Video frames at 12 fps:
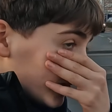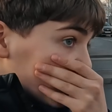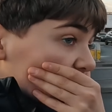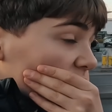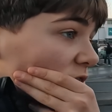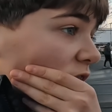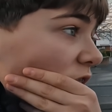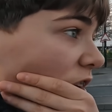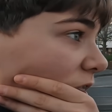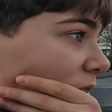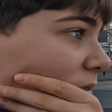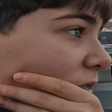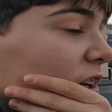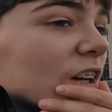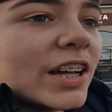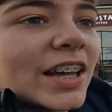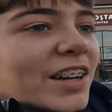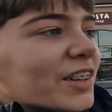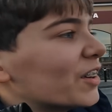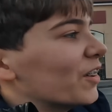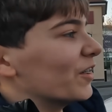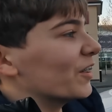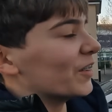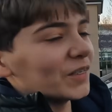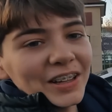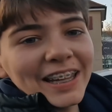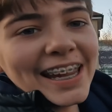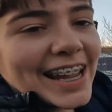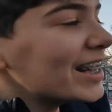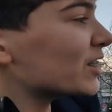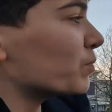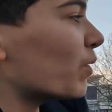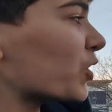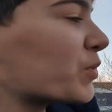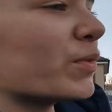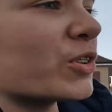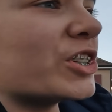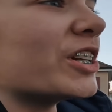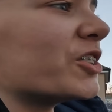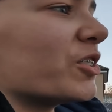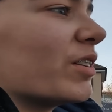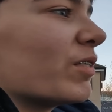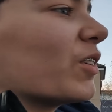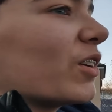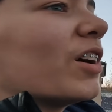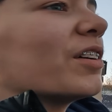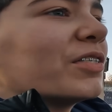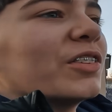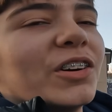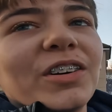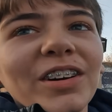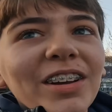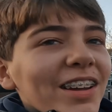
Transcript: I'm gonna cry. Can, no, no. He is much more ginger in real life though.